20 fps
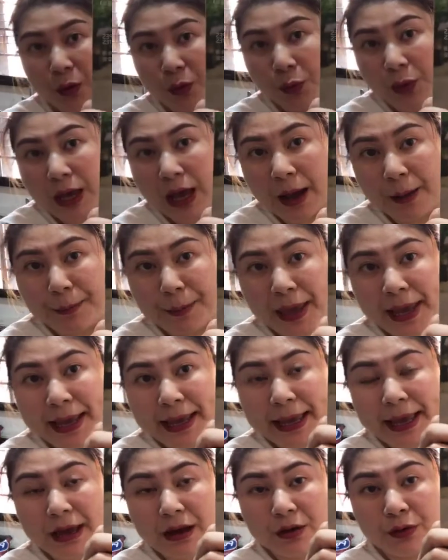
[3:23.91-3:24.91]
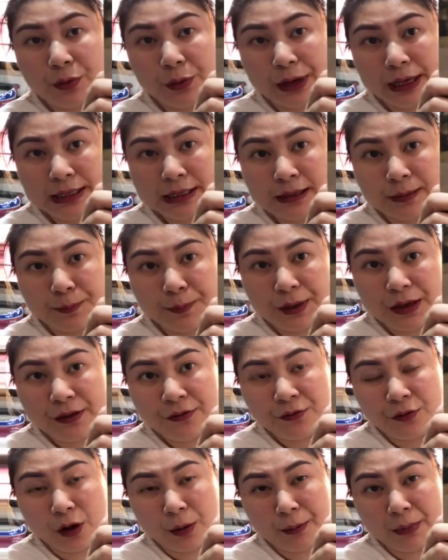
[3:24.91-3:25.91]
we are making a recipe
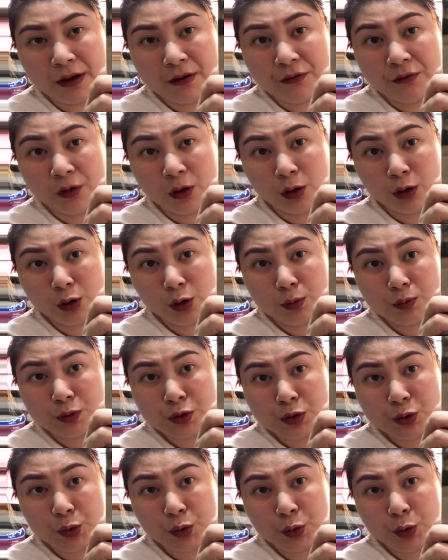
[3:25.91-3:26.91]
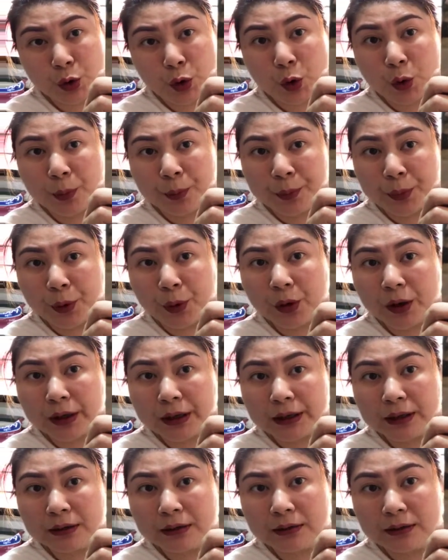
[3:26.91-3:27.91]
from my volume 2 cookbook.
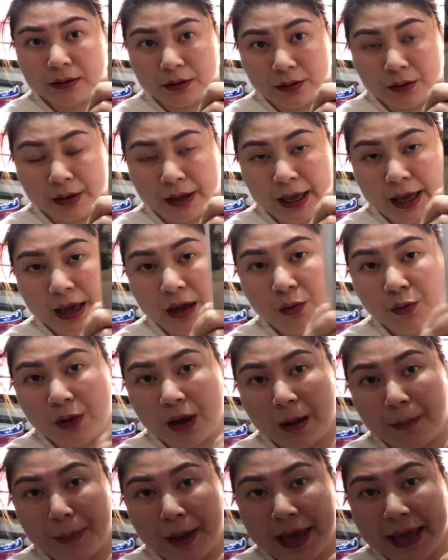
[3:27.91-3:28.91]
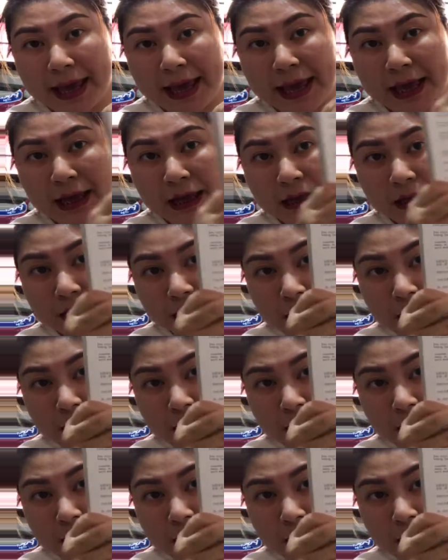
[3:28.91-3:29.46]
Okay, we are making a